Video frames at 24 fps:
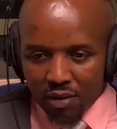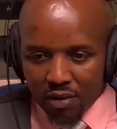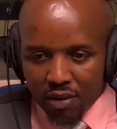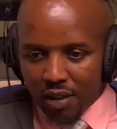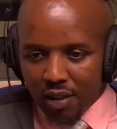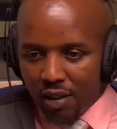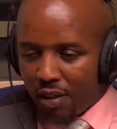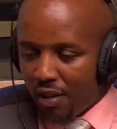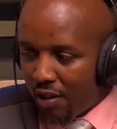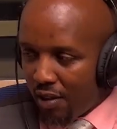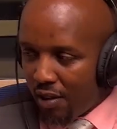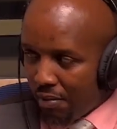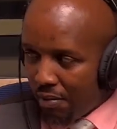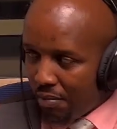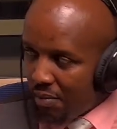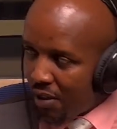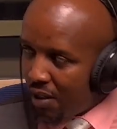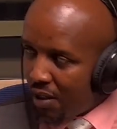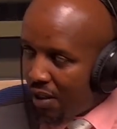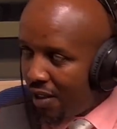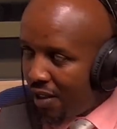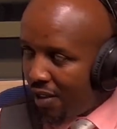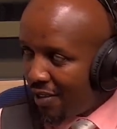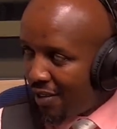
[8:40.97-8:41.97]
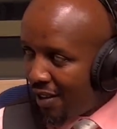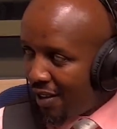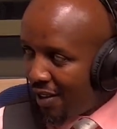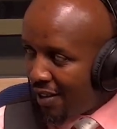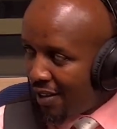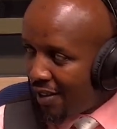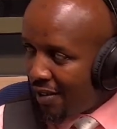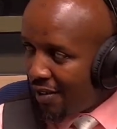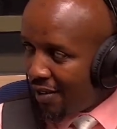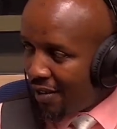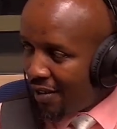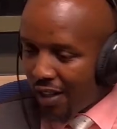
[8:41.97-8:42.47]
Here's
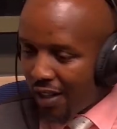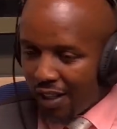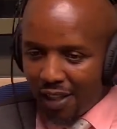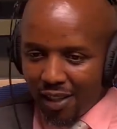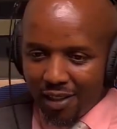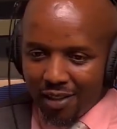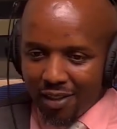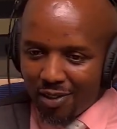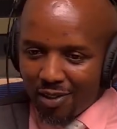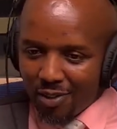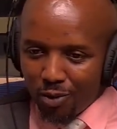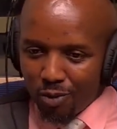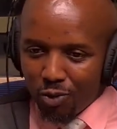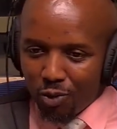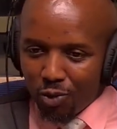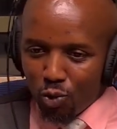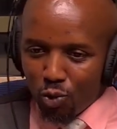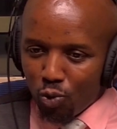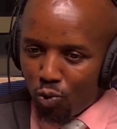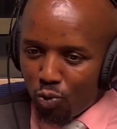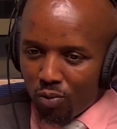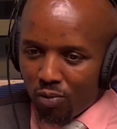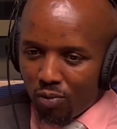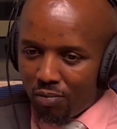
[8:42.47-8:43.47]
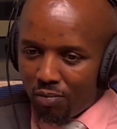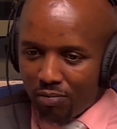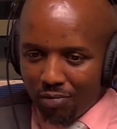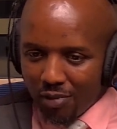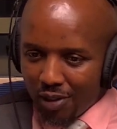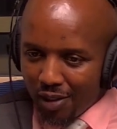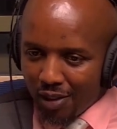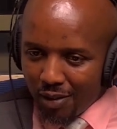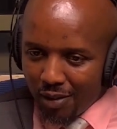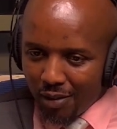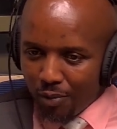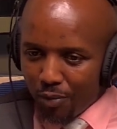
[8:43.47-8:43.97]
a case or two.
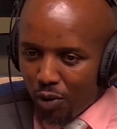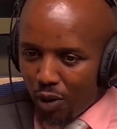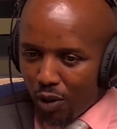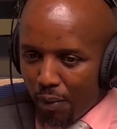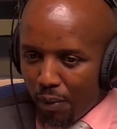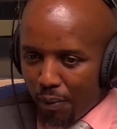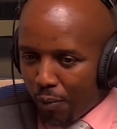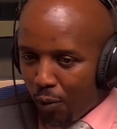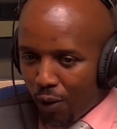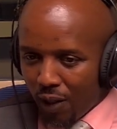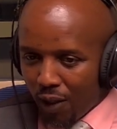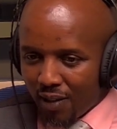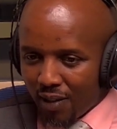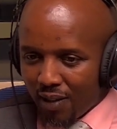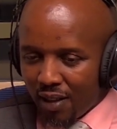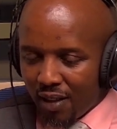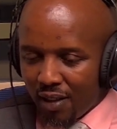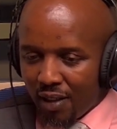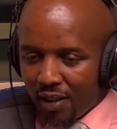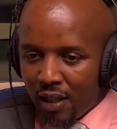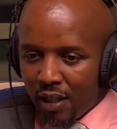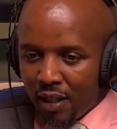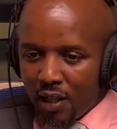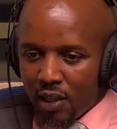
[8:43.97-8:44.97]
We are poor sana.